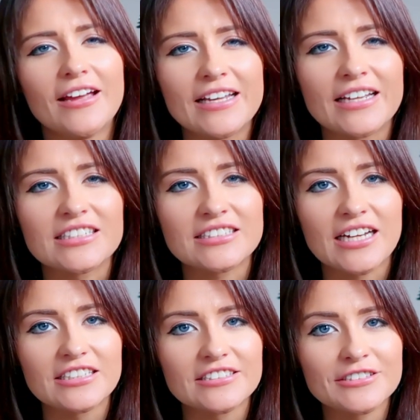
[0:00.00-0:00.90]
it
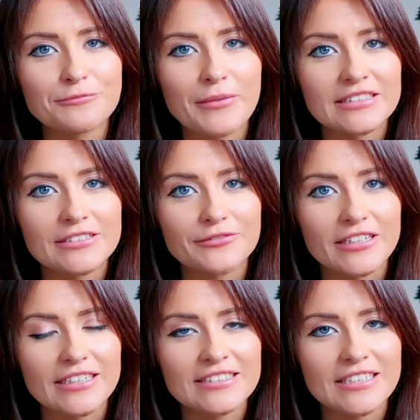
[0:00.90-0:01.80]
extends
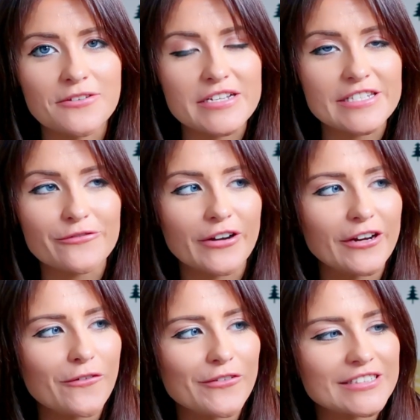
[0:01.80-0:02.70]
massively, so it's
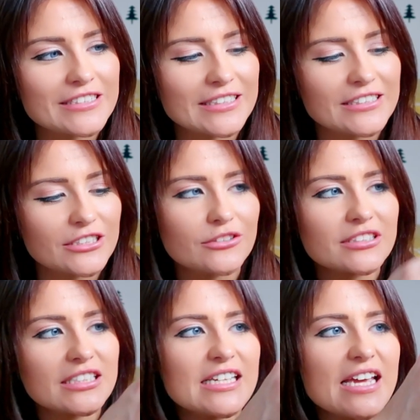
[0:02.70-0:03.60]
great obviously to
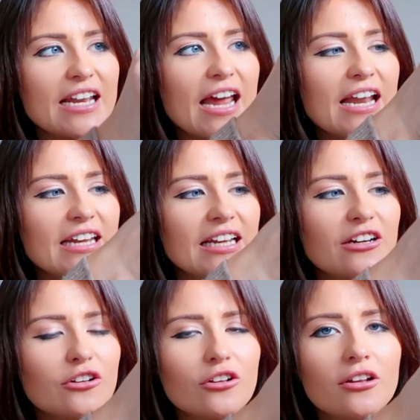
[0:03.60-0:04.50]
see in any
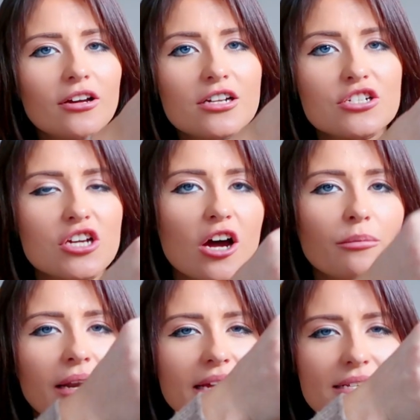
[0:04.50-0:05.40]
little
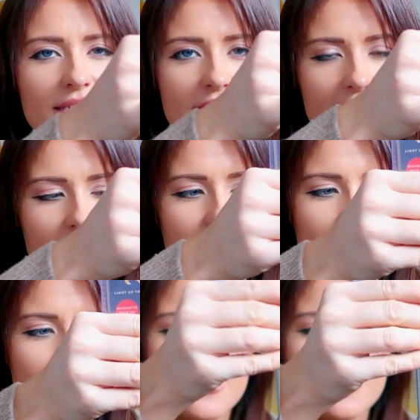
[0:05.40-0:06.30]
dark places
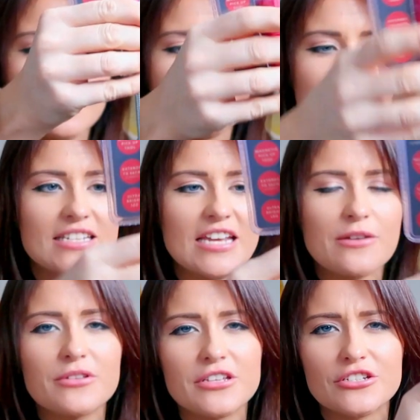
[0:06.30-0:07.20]
that you can't see
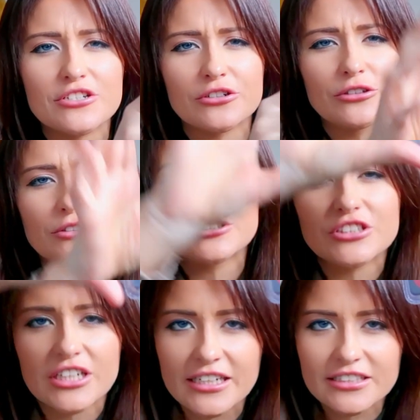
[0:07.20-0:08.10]
with your
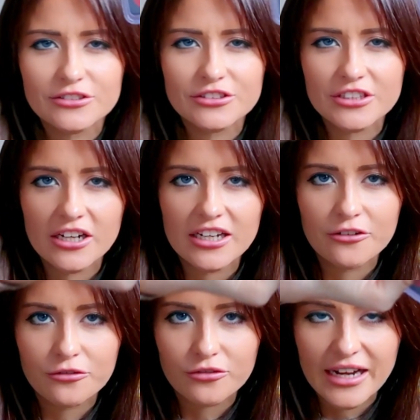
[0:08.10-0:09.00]
torch. And it's also got a
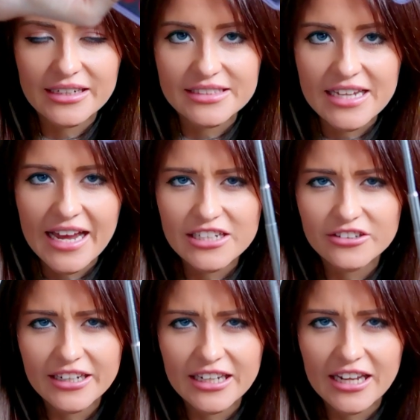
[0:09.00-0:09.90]
little flexy head
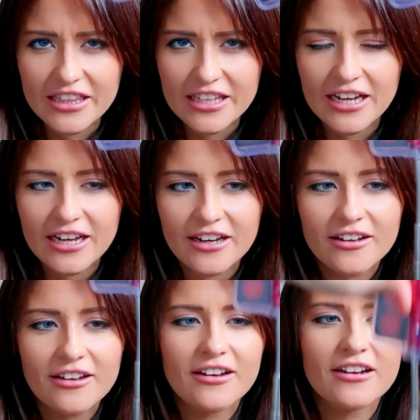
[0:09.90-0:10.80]
on it like that.
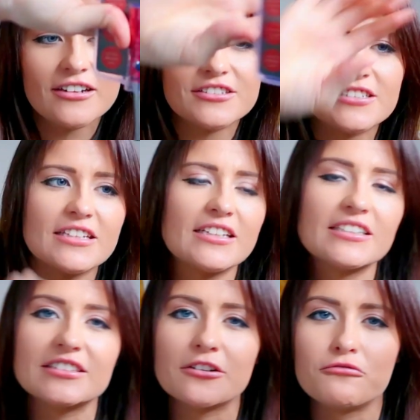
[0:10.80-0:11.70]
I just think
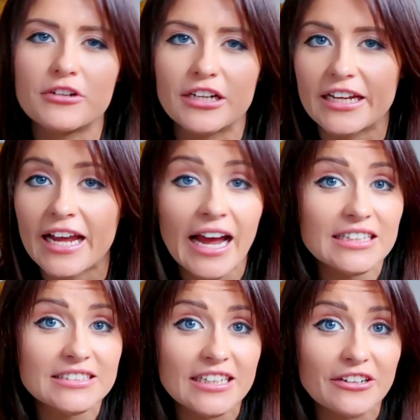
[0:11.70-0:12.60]
that is a really
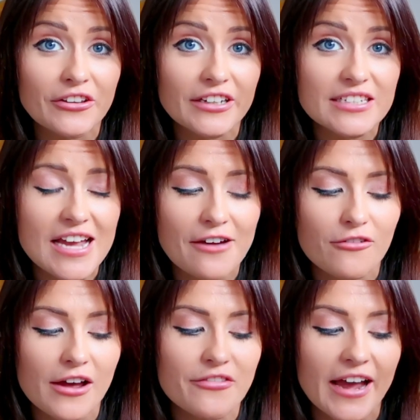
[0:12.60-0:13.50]
handy little thing to
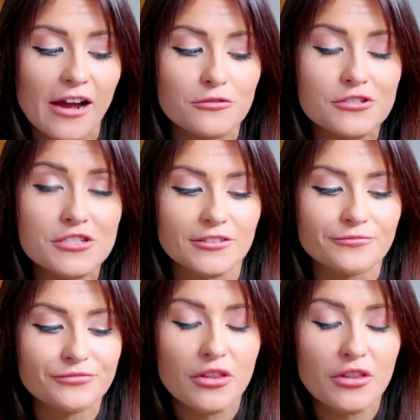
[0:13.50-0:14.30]
have around the house. So